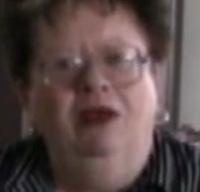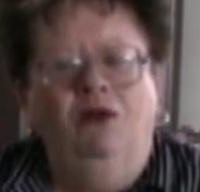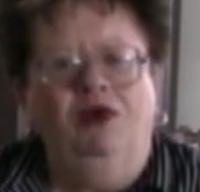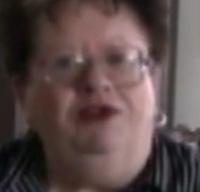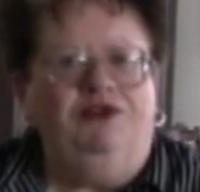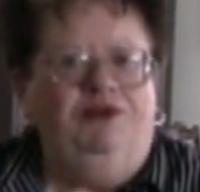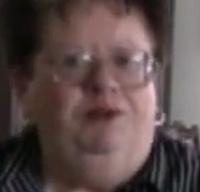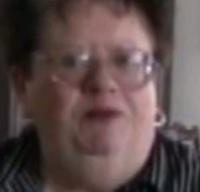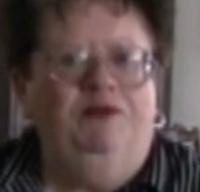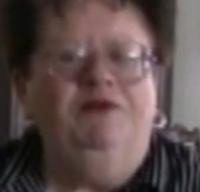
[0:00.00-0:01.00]
which
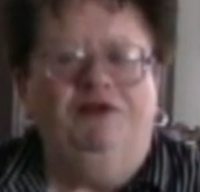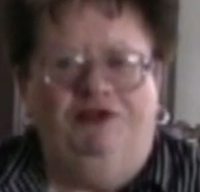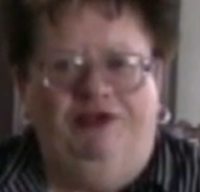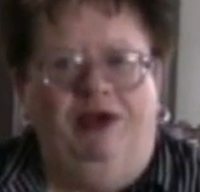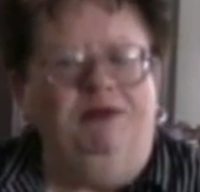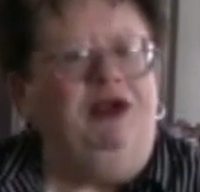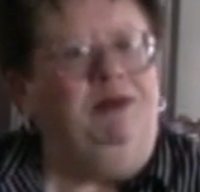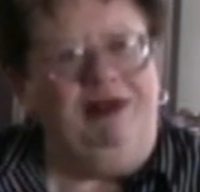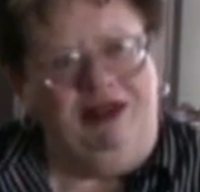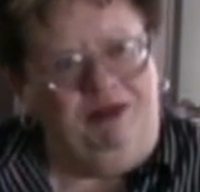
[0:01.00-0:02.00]
for some
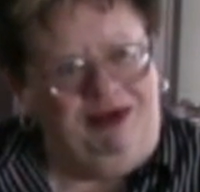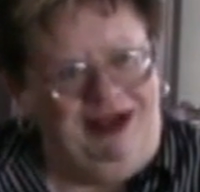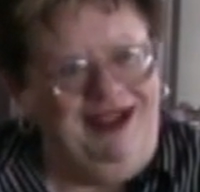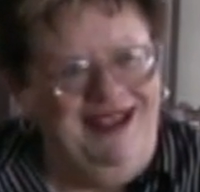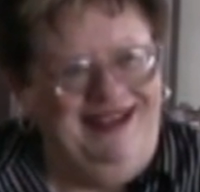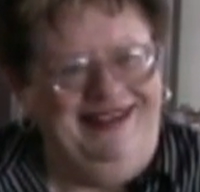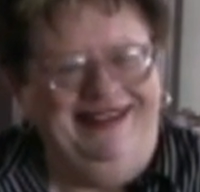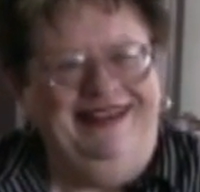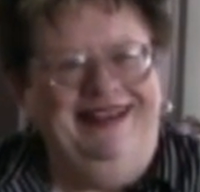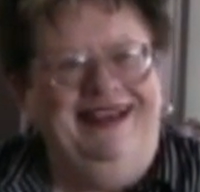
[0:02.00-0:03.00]
can be limiting.
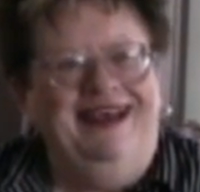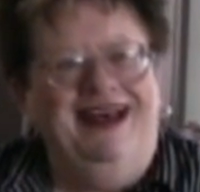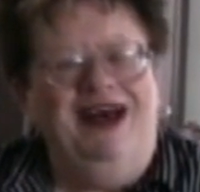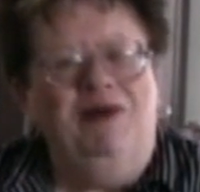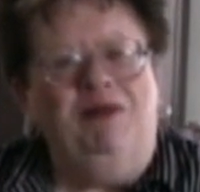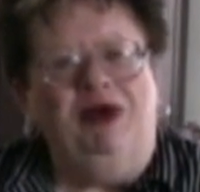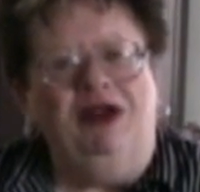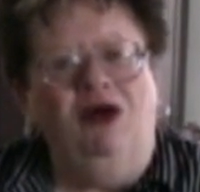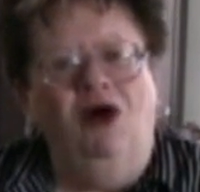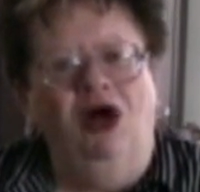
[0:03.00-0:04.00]

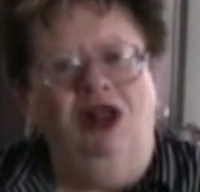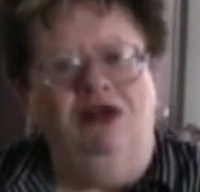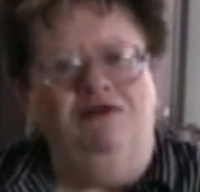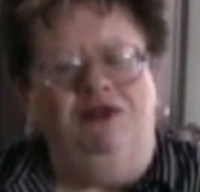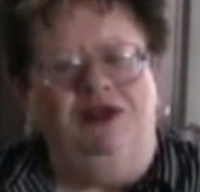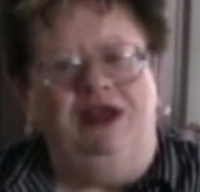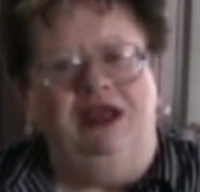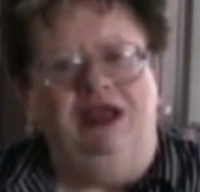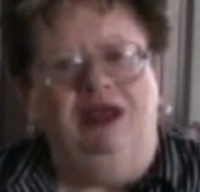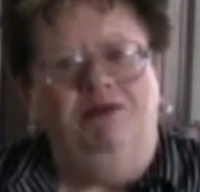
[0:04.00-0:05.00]
But all of
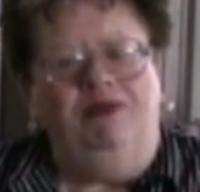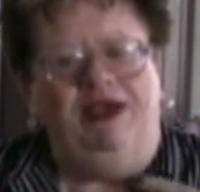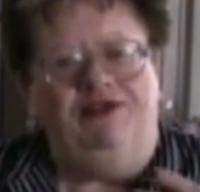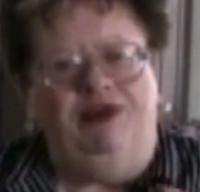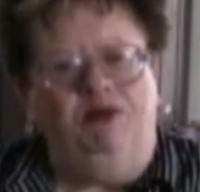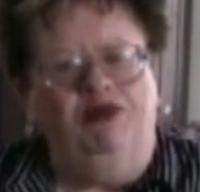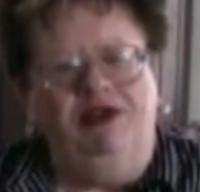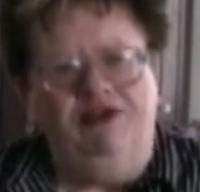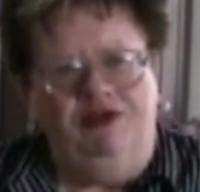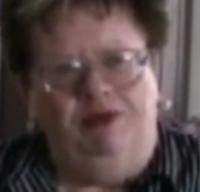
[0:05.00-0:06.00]
the basic
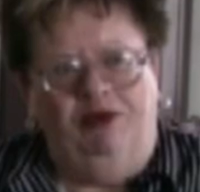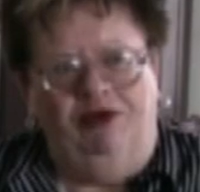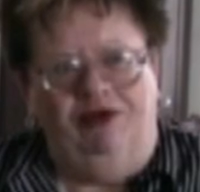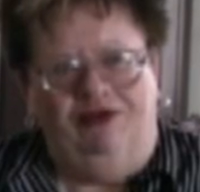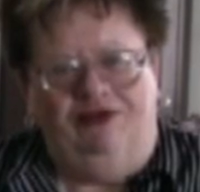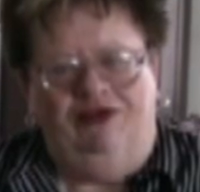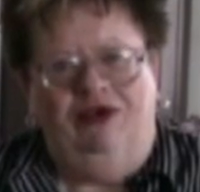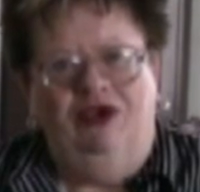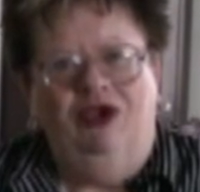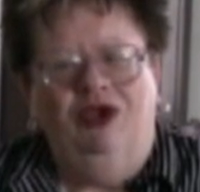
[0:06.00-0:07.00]
principles
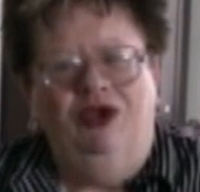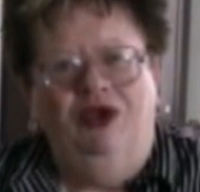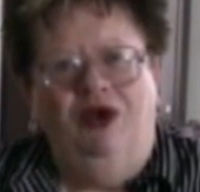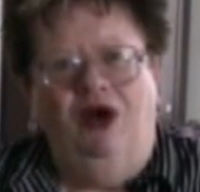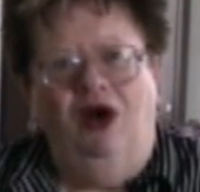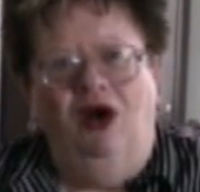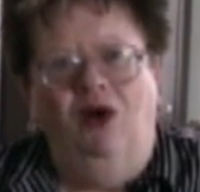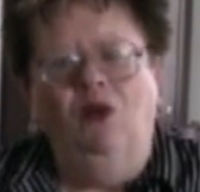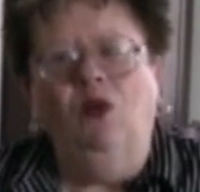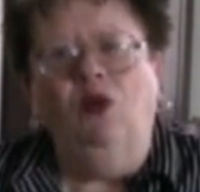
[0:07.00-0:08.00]

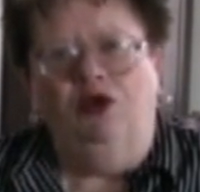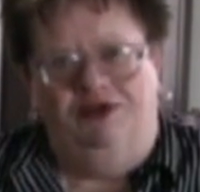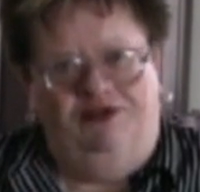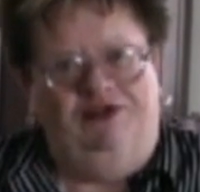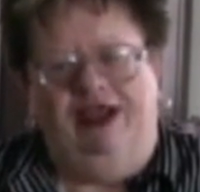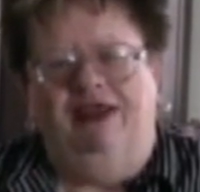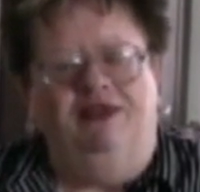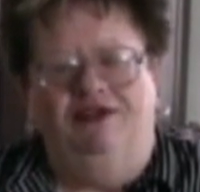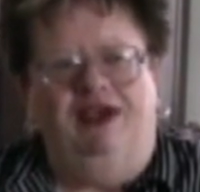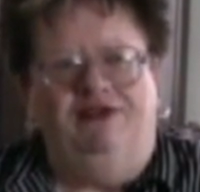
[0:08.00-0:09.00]
would stand
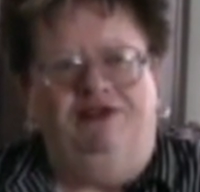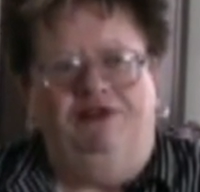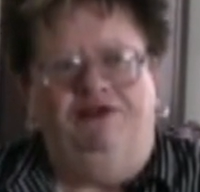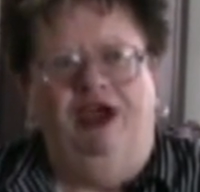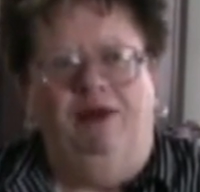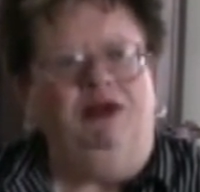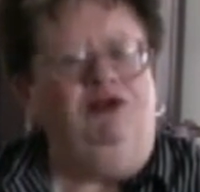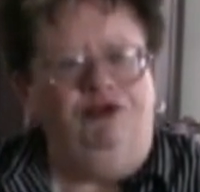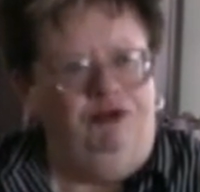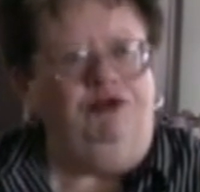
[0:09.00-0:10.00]
the test of time
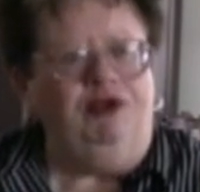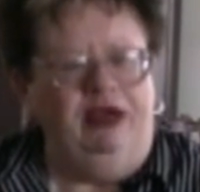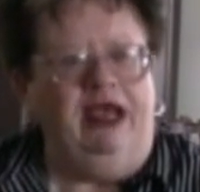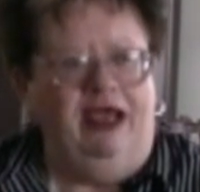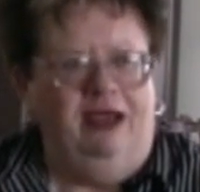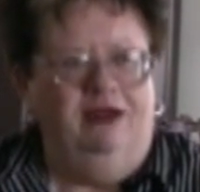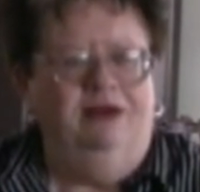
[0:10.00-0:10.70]
and do today.